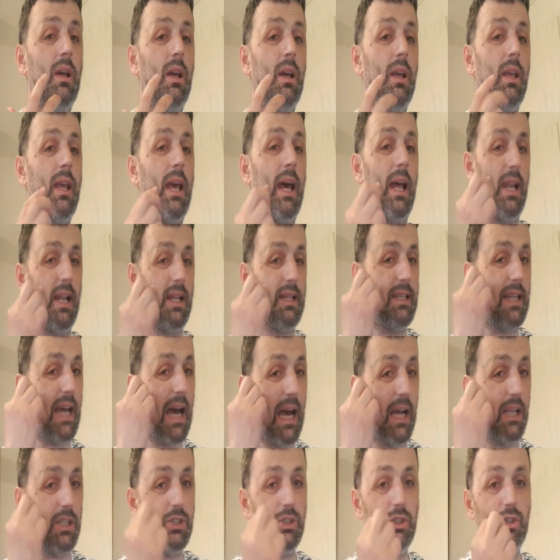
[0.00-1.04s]
get
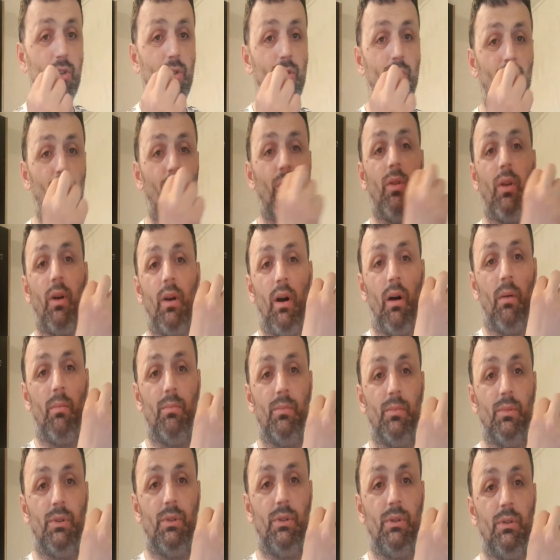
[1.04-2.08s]
attached to the
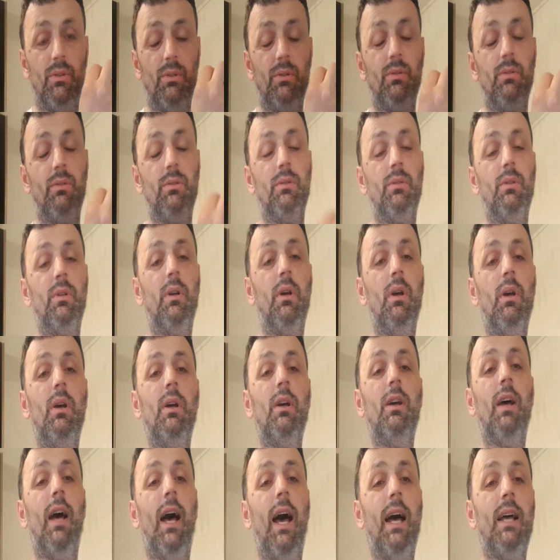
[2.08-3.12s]
gums
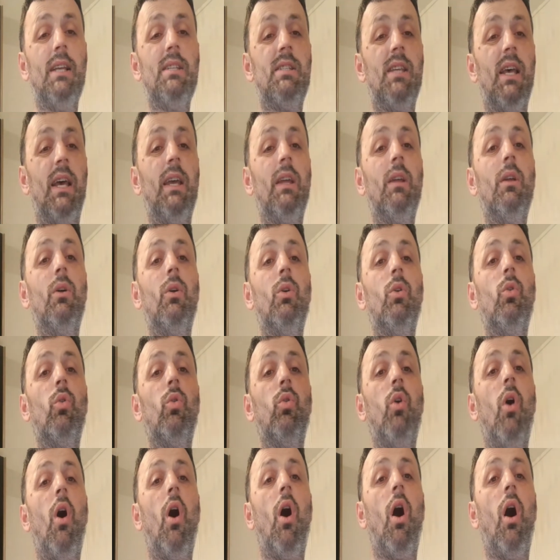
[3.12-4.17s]
and say
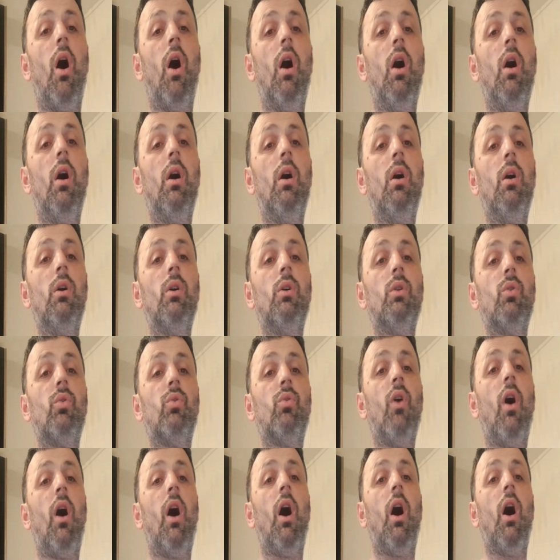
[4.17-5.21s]
da,
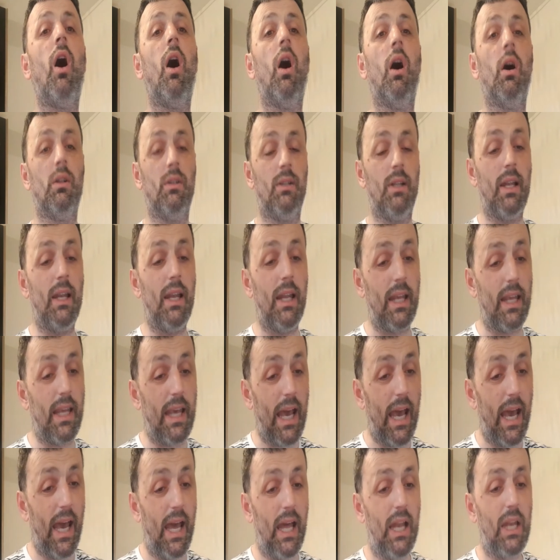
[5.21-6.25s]
dad. And
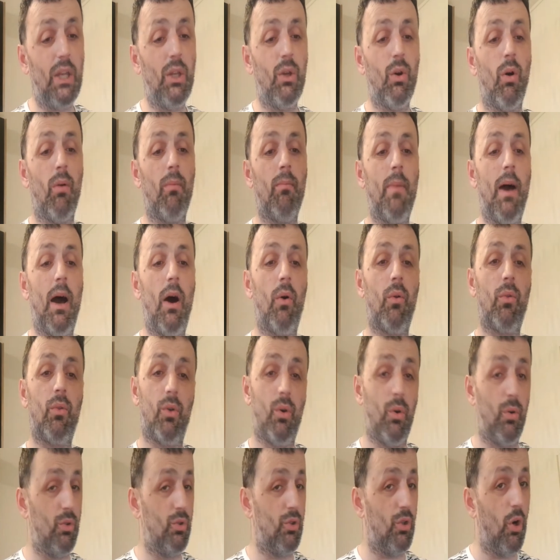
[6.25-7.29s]
again, your mouth
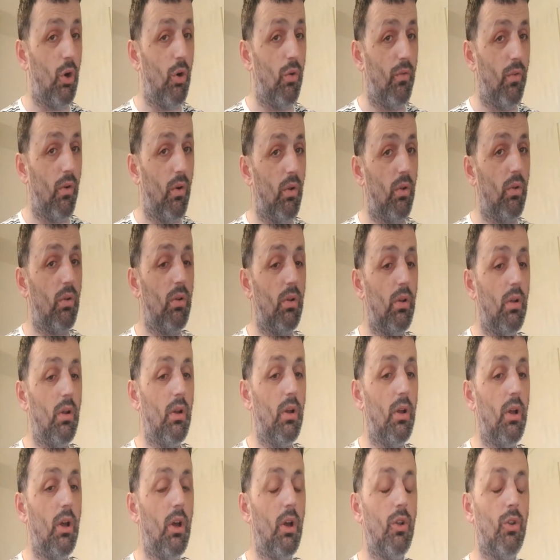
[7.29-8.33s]
goes oval
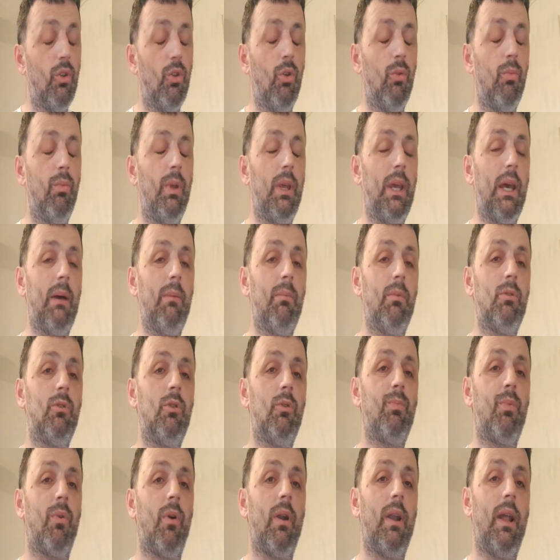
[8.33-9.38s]
to be able to
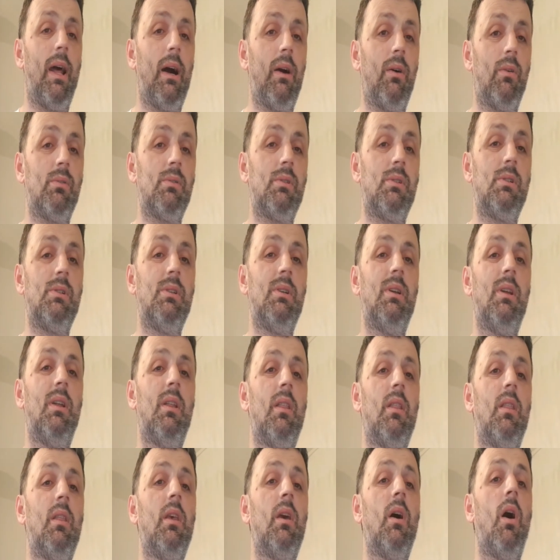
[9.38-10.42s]
pronounce
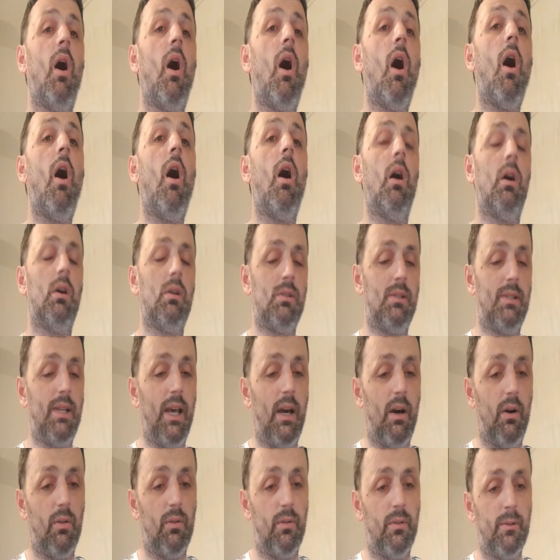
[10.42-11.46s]
the R
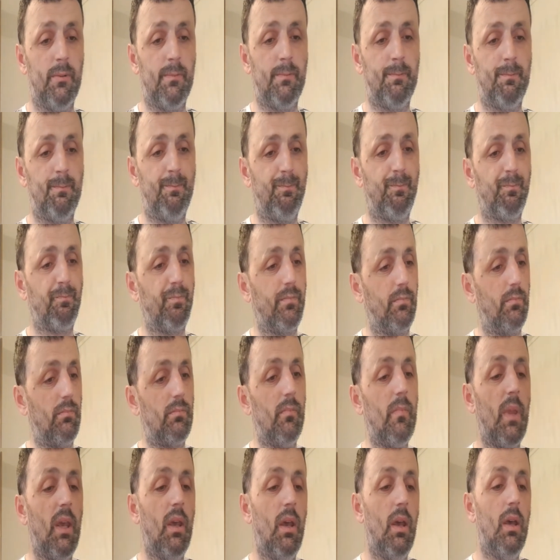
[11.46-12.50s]
sound.
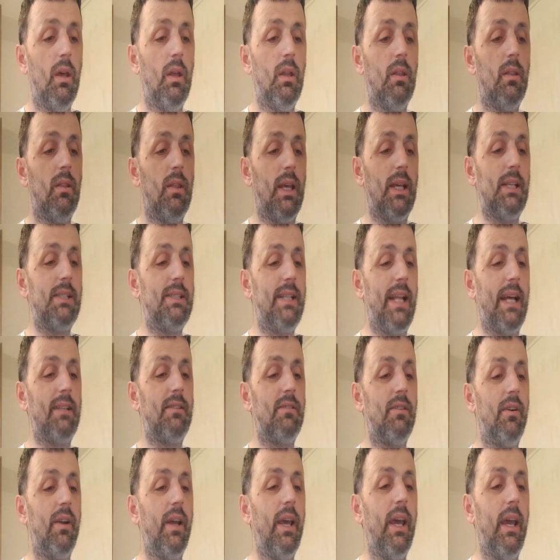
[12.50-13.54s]
This
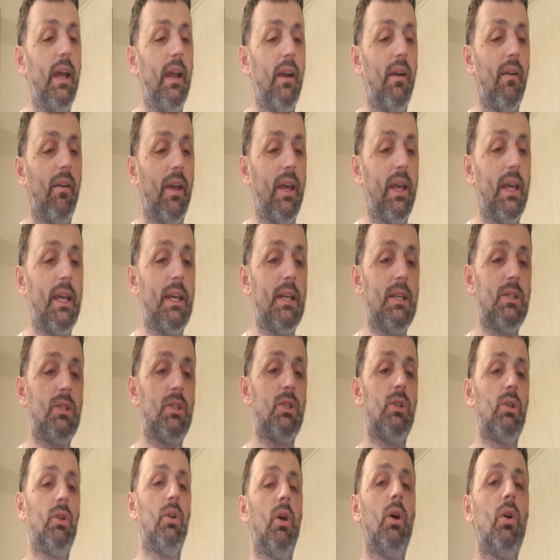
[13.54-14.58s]
letter here
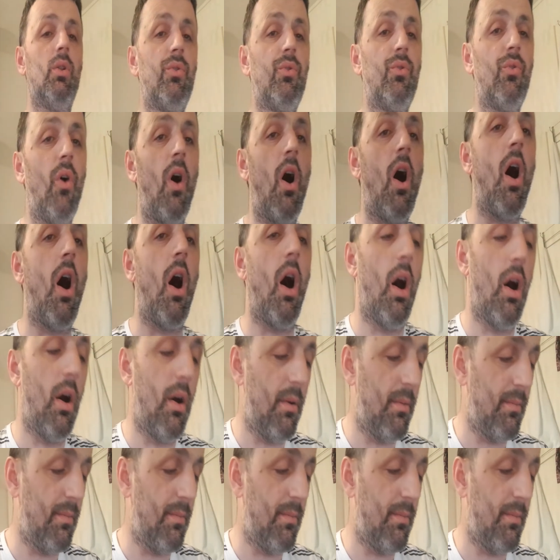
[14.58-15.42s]
is pa.